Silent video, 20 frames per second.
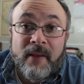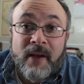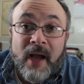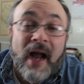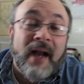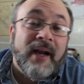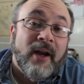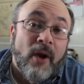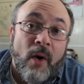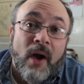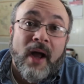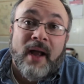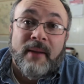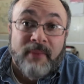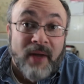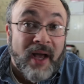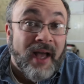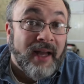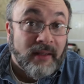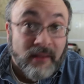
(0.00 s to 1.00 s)
I know I'm
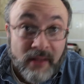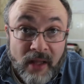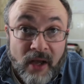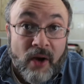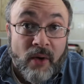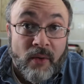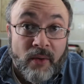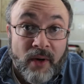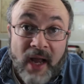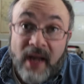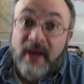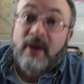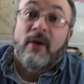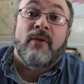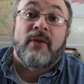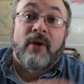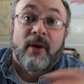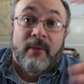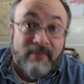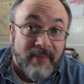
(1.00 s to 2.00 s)
not alone. I know
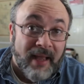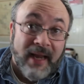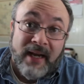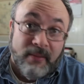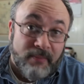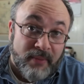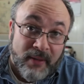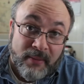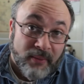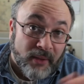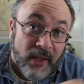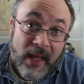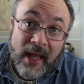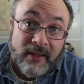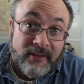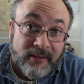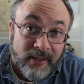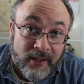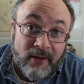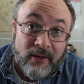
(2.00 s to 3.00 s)
there are many people
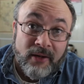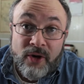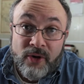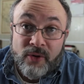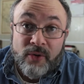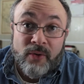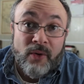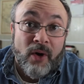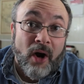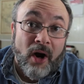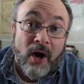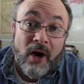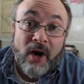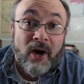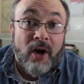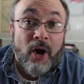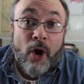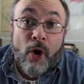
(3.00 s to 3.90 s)
out there who are